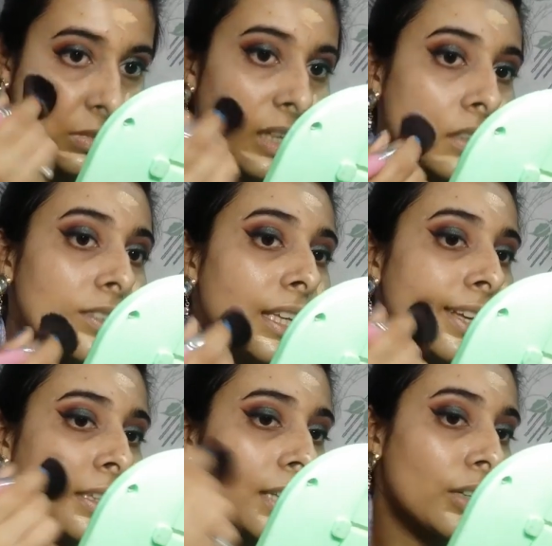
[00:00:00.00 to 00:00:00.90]
that
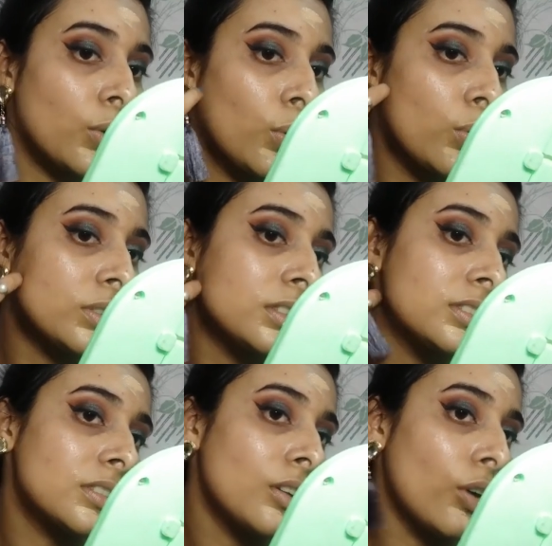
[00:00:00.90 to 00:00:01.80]
thing that, oh, this
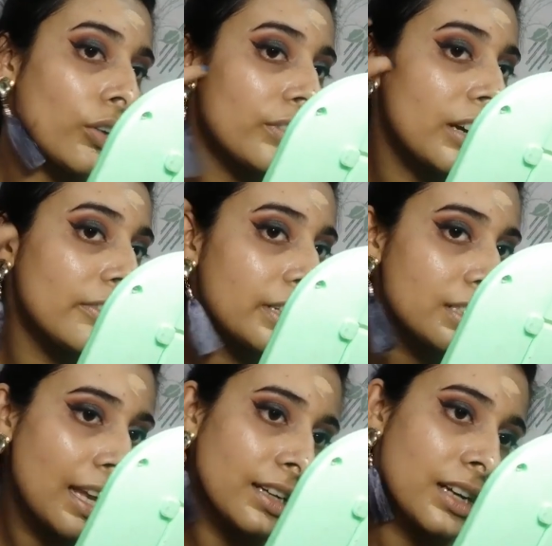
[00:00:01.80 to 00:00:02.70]
is a lot of
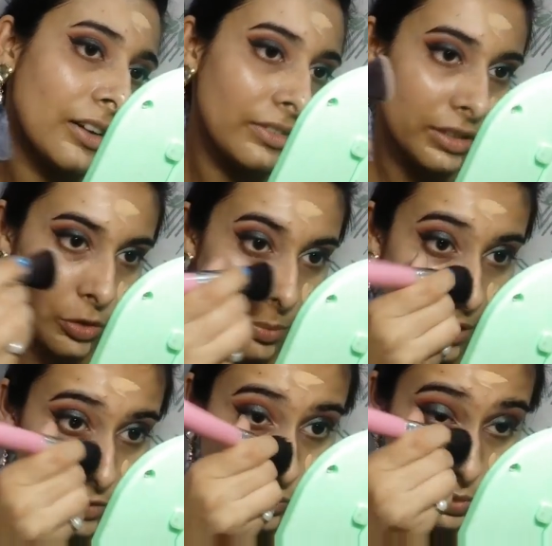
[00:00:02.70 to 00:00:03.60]
coverage, I'll cover your
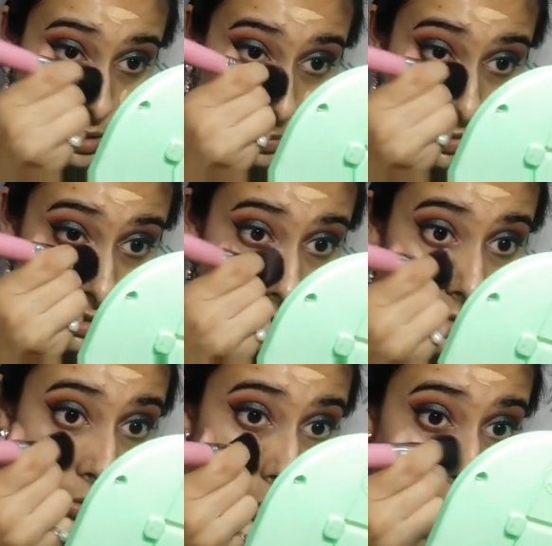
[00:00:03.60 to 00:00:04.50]
past, future and present.
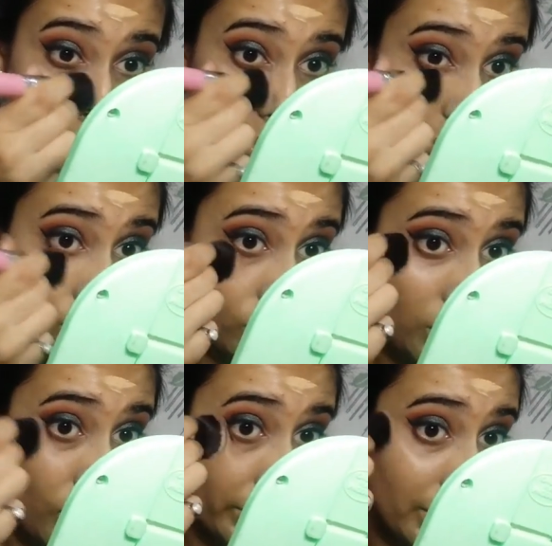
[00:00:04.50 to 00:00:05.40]
No, that is not
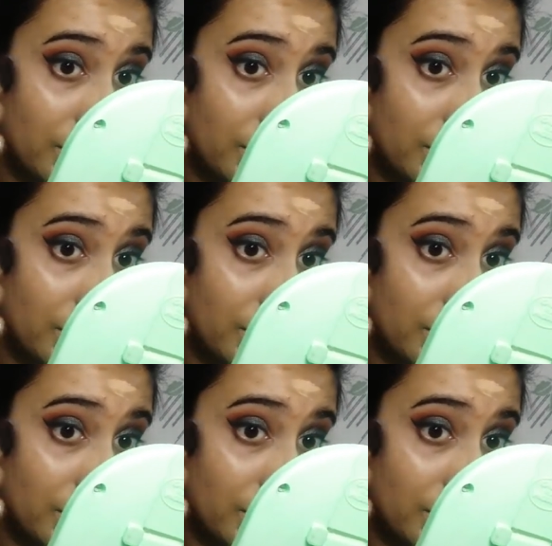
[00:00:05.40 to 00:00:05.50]
how it